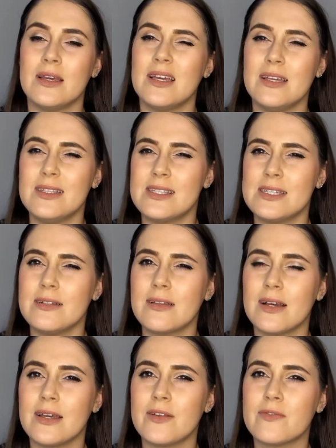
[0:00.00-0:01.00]
It still
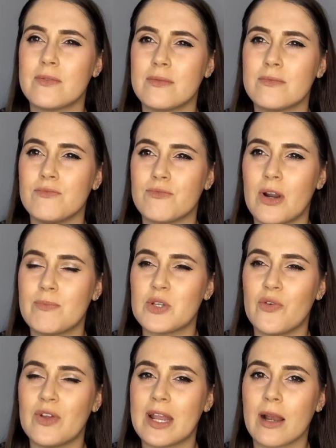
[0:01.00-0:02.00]
kind of rubbed
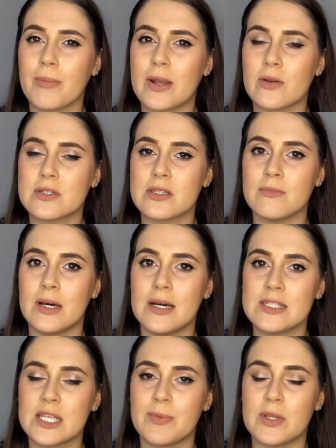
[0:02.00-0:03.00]
off a little bit onto the
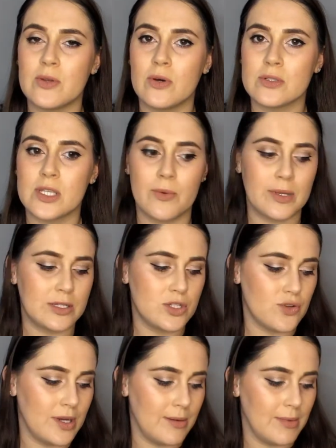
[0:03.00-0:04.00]
mask, but not so
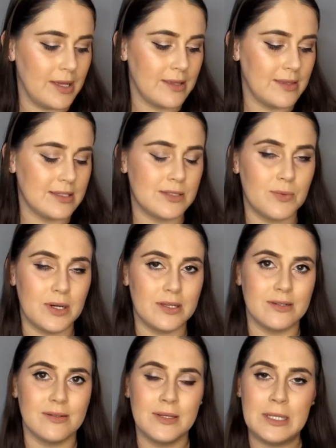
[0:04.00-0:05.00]
extreme. Like this
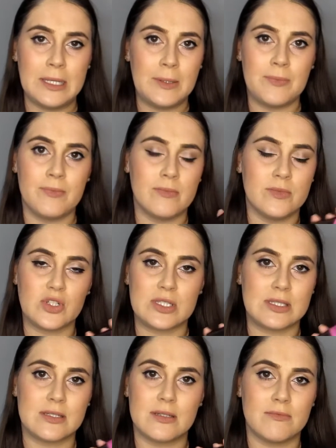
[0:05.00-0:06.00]
one
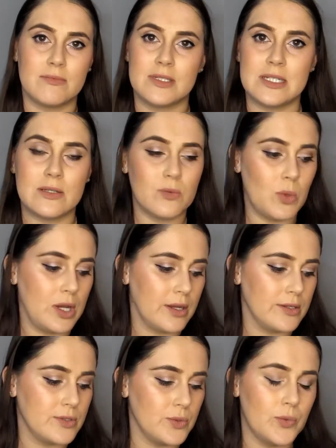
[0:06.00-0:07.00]
just didn't work
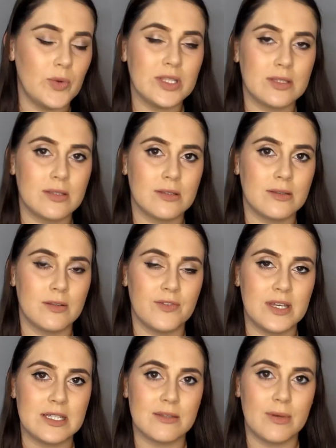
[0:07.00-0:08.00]
at all with the
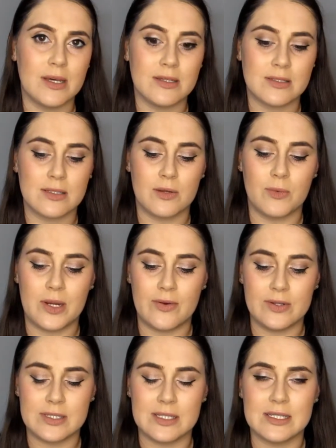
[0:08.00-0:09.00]
face mask,
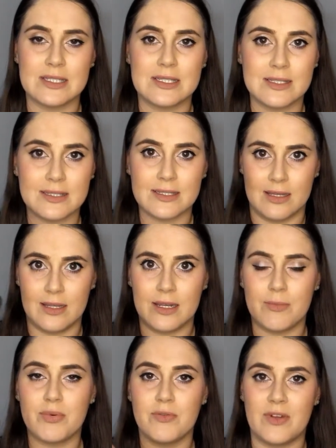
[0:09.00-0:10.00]
whereas this certainly
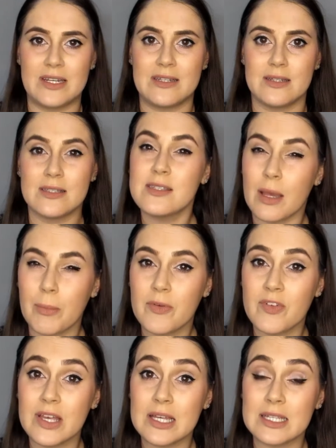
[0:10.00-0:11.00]
prevented some
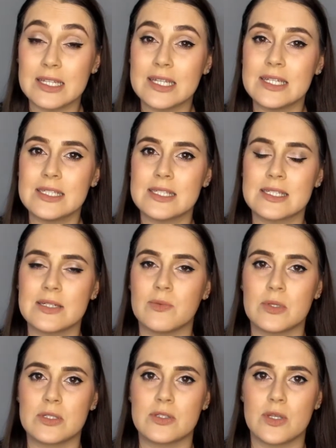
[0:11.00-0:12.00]
of it at least. It
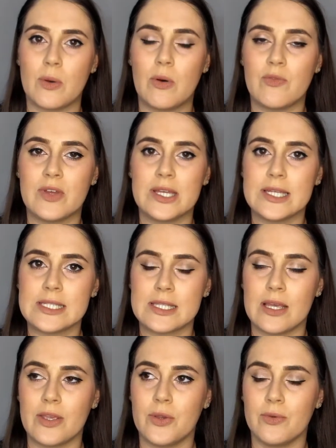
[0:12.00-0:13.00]
wasn't so obvious
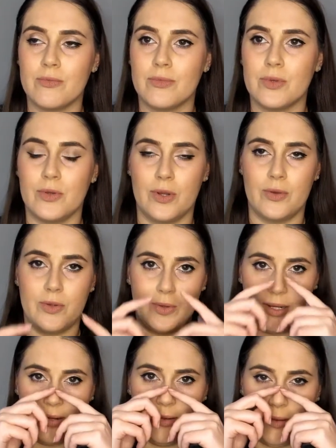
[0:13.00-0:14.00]
that you know you
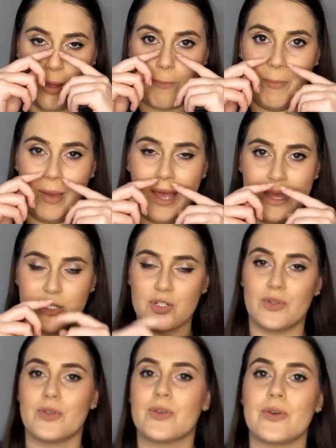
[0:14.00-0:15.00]
had a patch
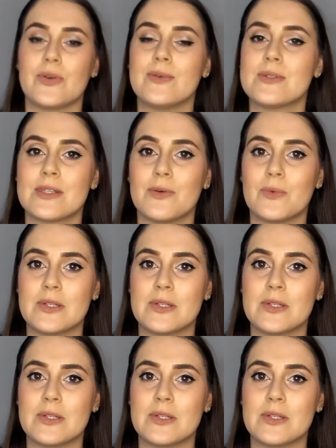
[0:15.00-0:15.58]
on your nose that